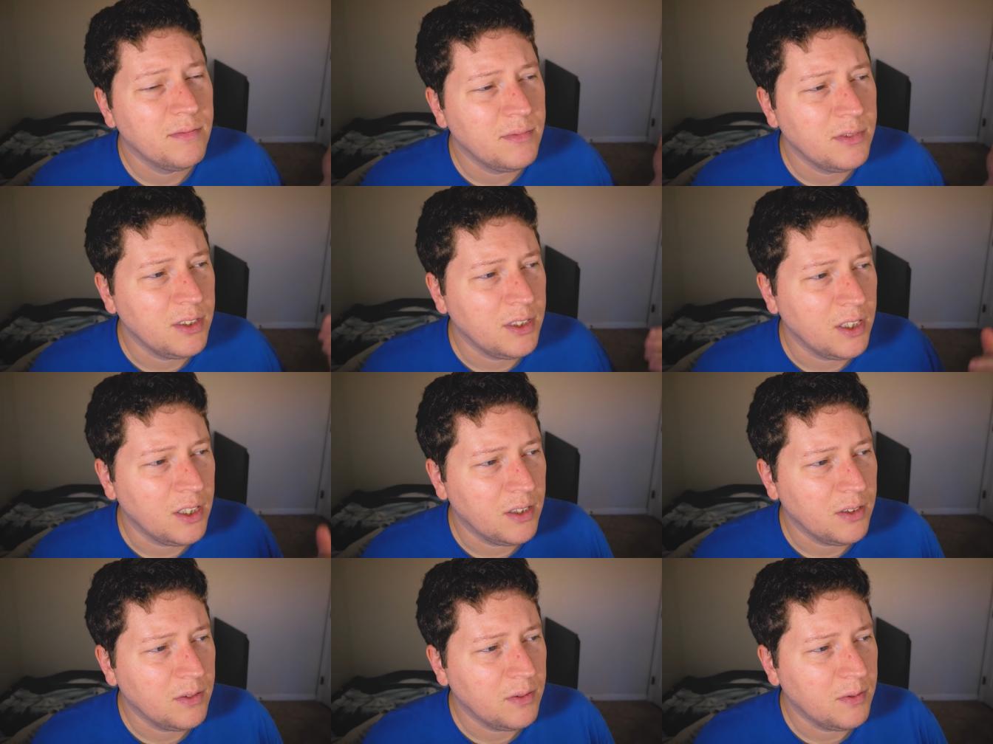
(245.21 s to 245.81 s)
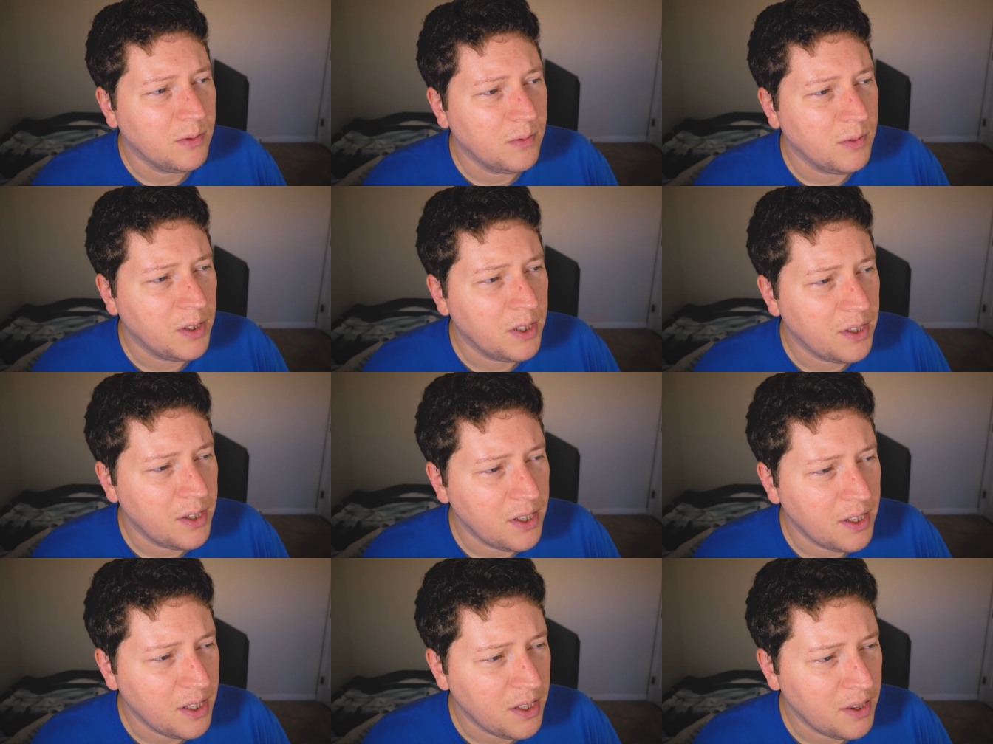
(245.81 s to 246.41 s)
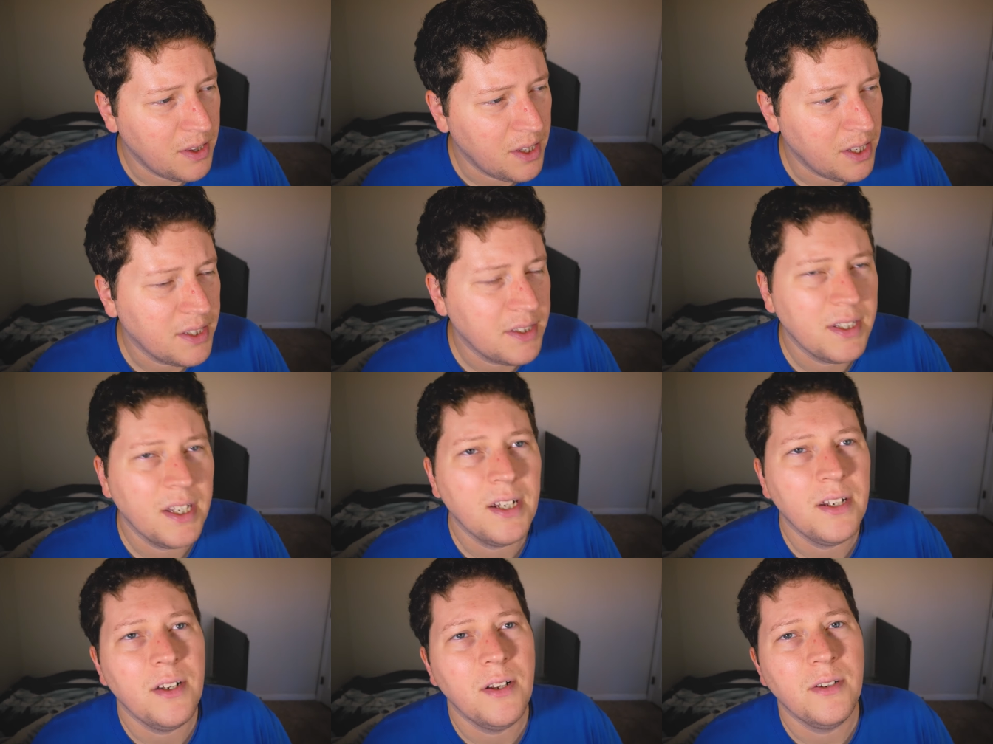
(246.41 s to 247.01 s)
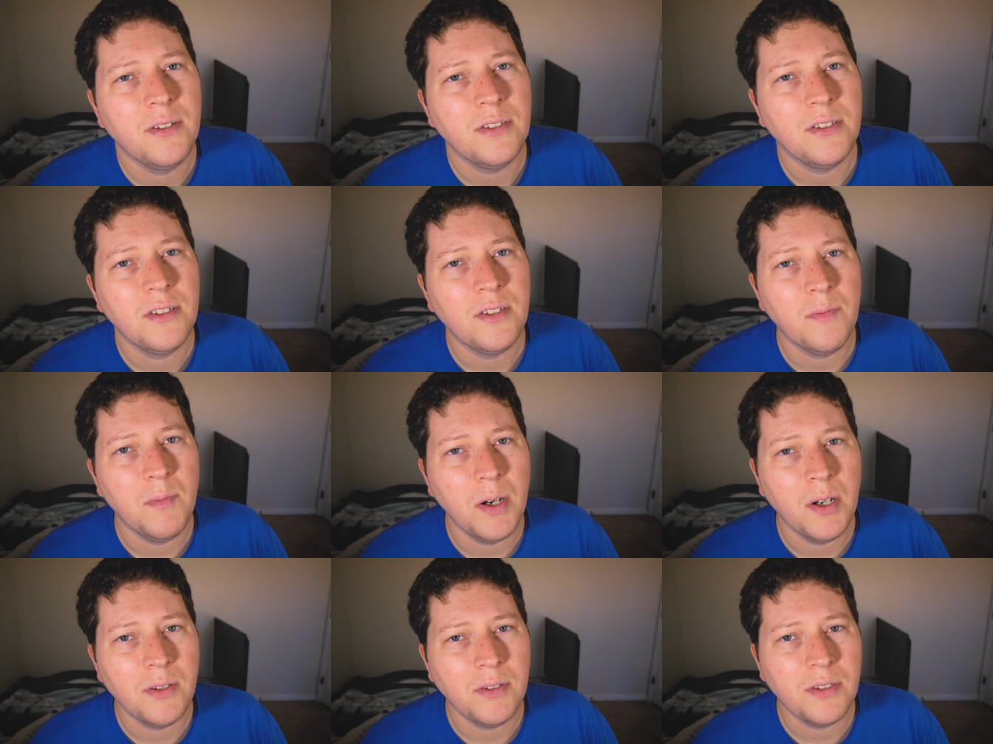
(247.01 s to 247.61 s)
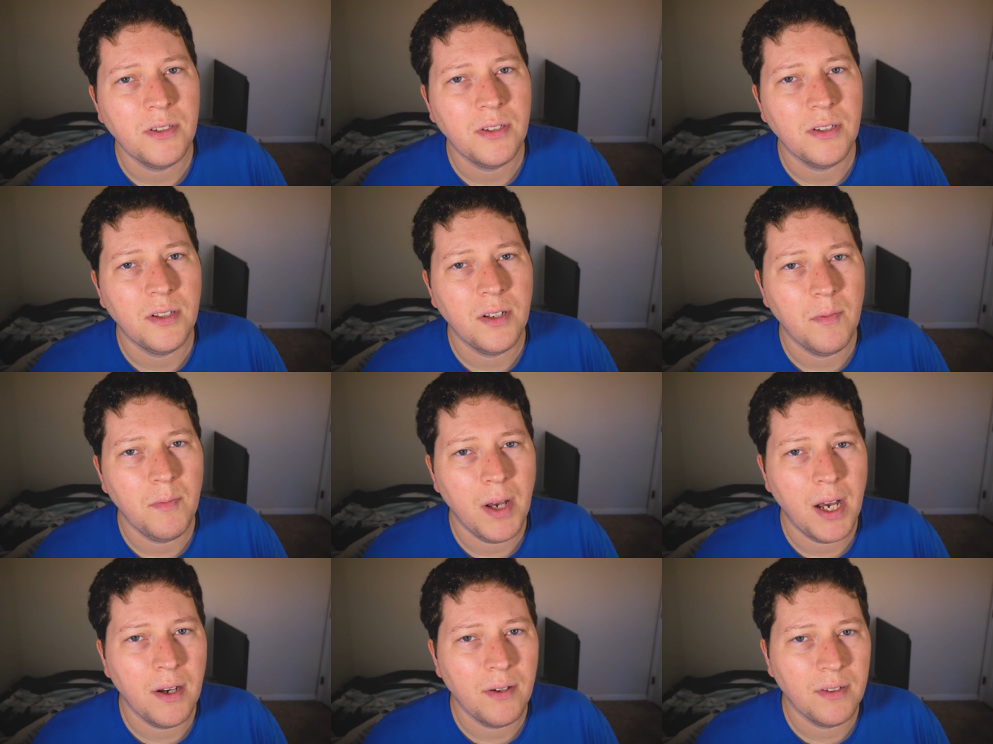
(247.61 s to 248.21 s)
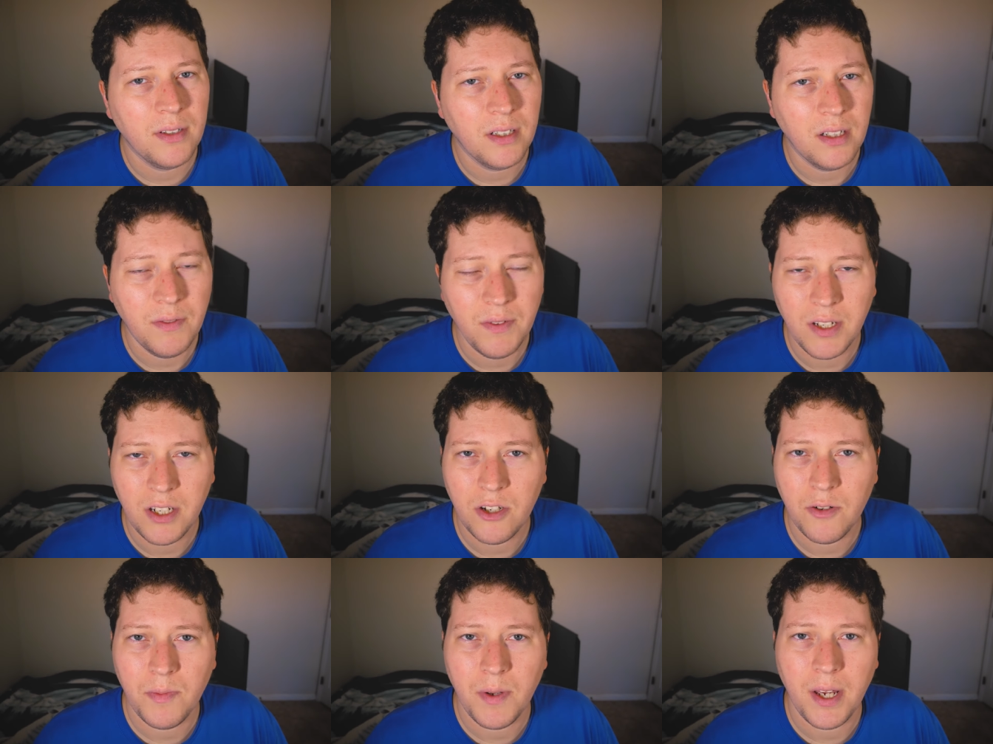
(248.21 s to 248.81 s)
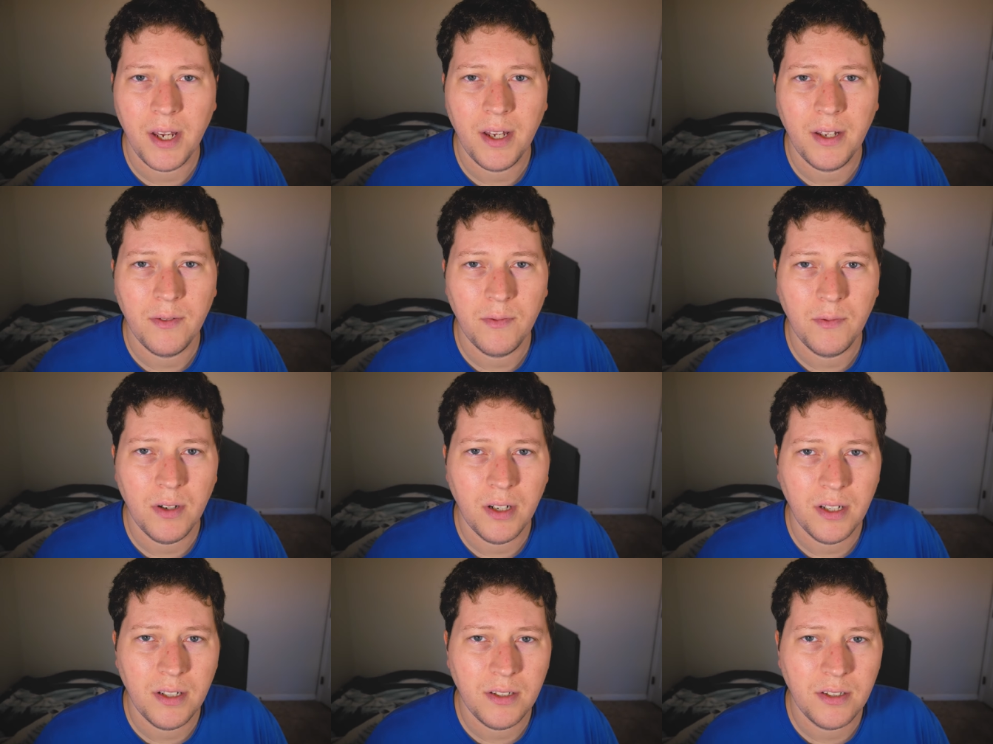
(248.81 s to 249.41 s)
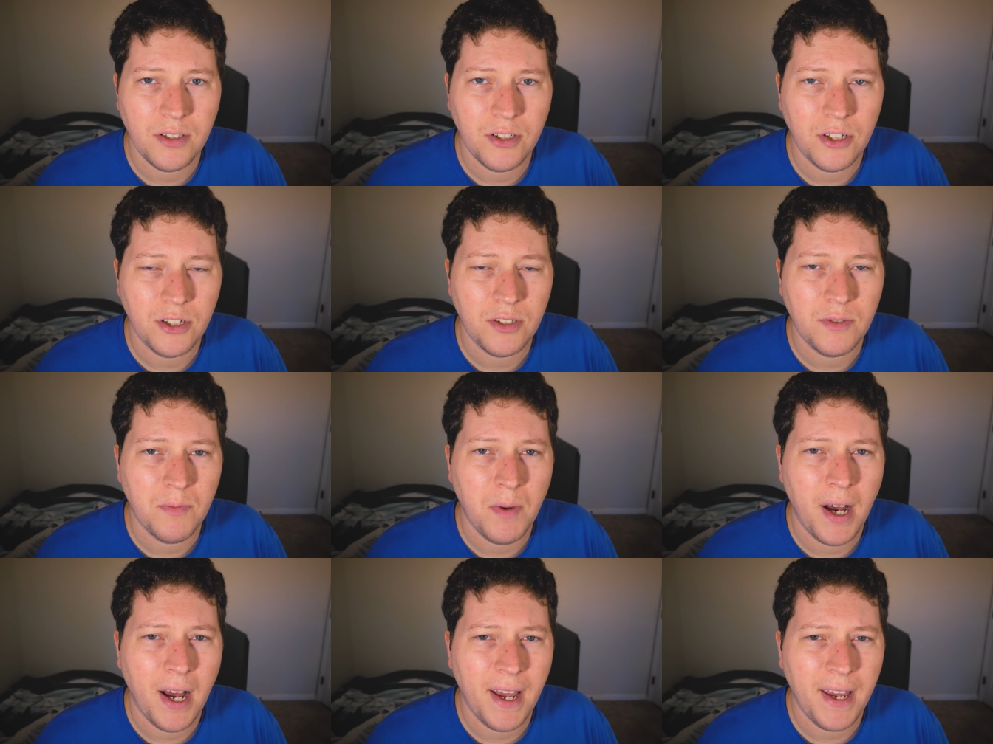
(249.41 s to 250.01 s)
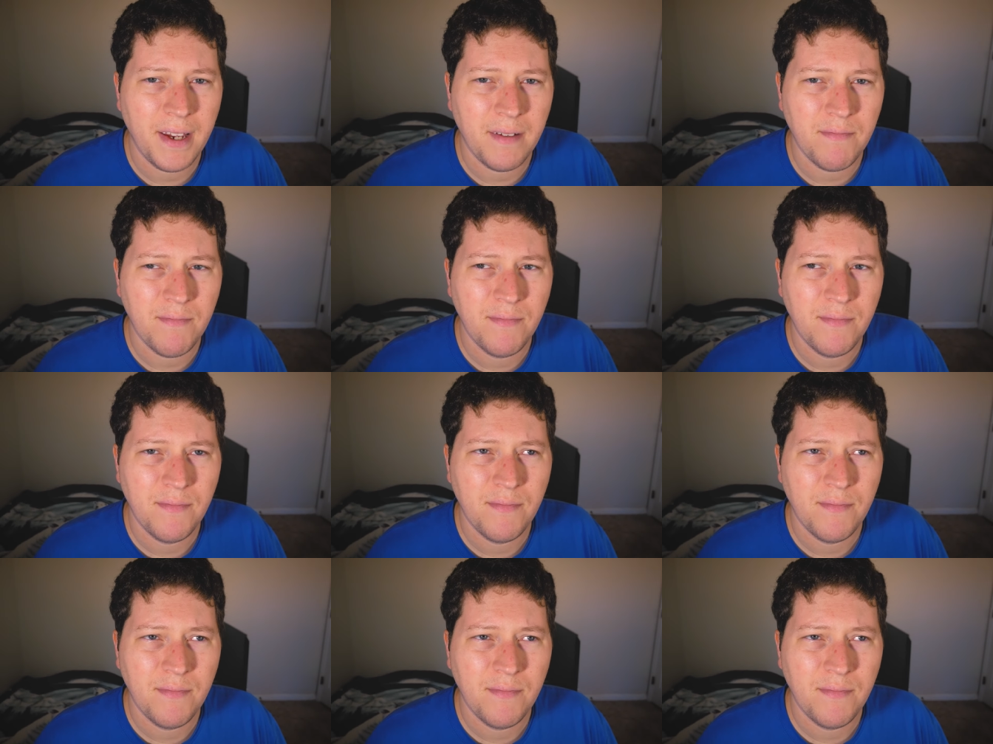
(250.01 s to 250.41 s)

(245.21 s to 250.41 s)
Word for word: You know, one of the things that I noticed the most about living in Japan was just my